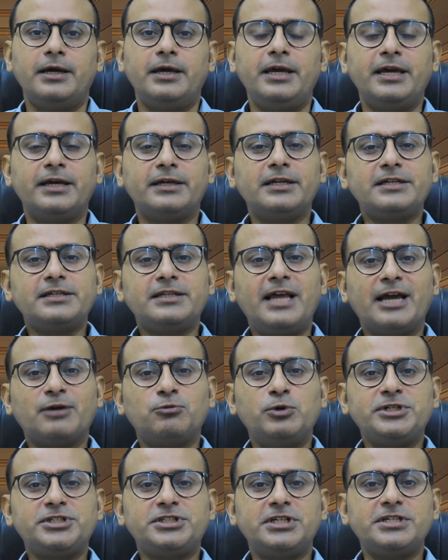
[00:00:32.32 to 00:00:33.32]
English
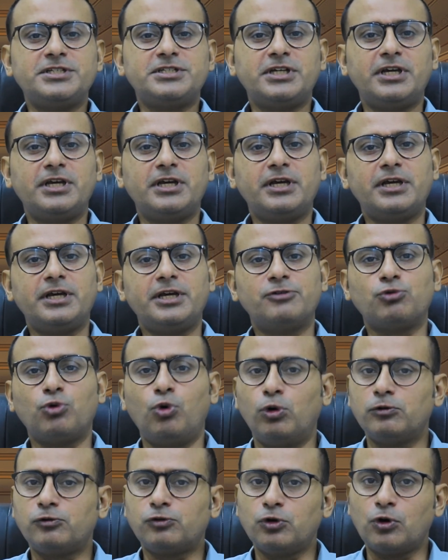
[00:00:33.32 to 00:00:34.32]
language teaching is
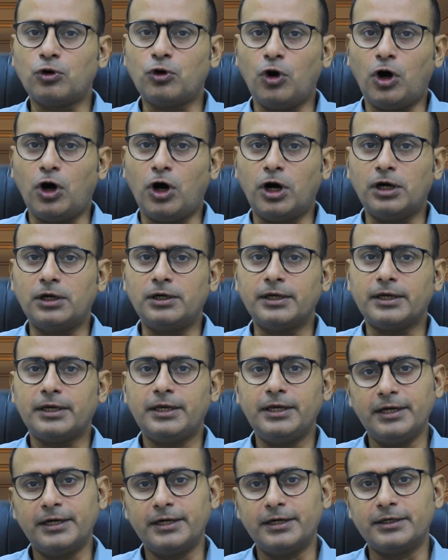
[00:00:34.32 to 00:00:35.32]
also called
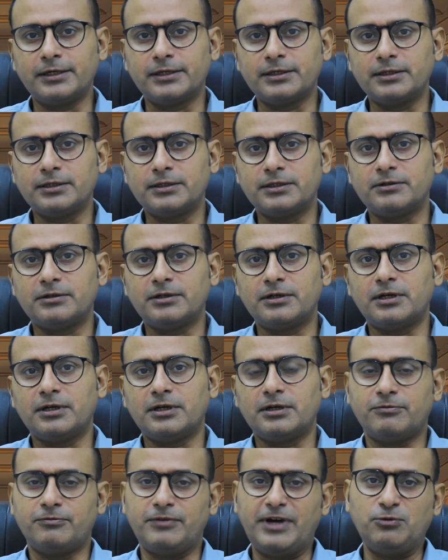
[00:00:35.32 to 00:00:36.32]
here,
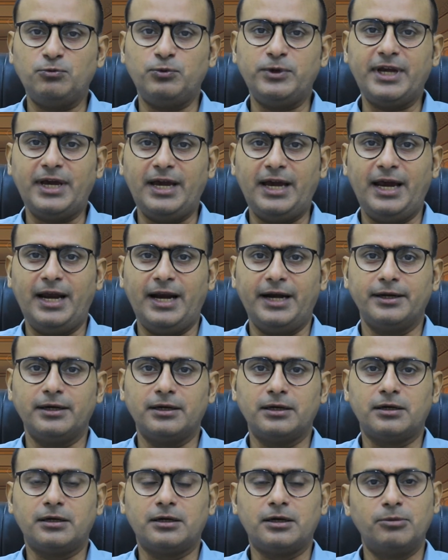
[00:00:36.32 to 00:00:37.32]
when we
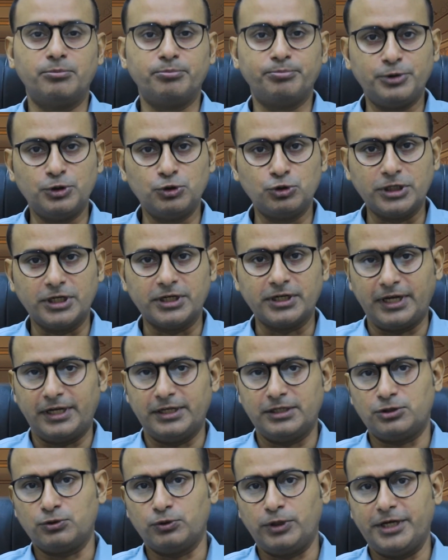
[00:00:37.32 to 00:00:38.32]
add computer
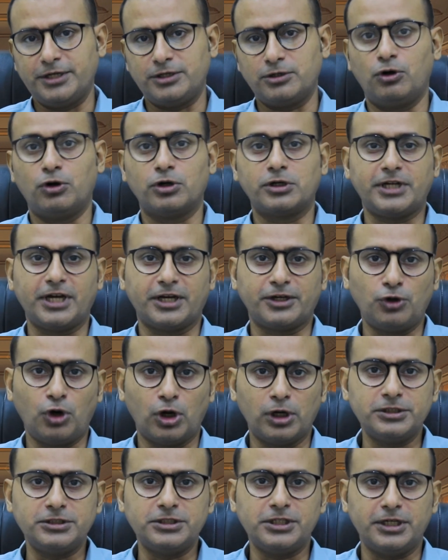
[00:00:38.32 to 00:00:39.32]
into it or
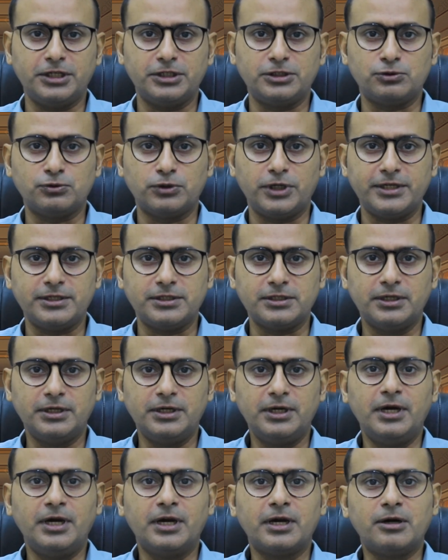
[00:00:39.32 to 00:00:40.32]
technology into it,
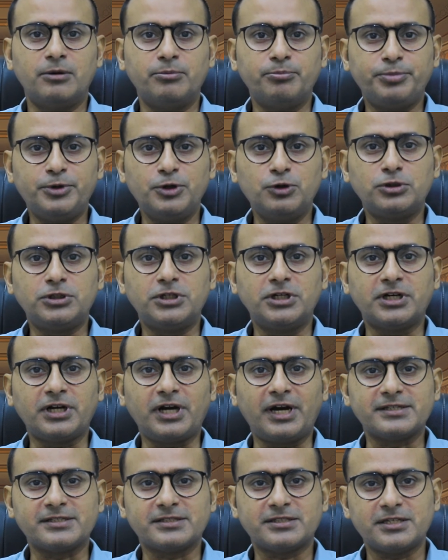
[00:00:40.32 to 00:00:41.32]

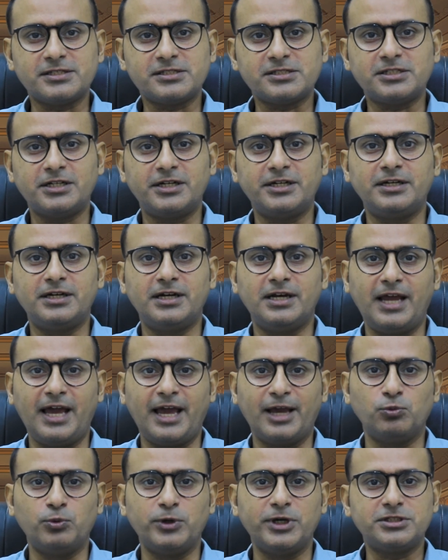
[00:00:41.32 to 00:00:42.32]
computer assisted
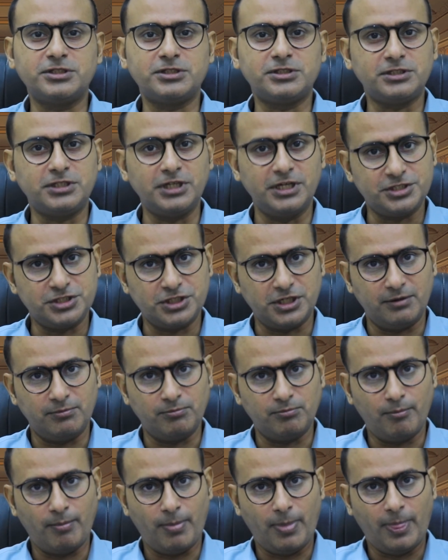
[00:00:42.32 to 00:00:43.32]
language teaching,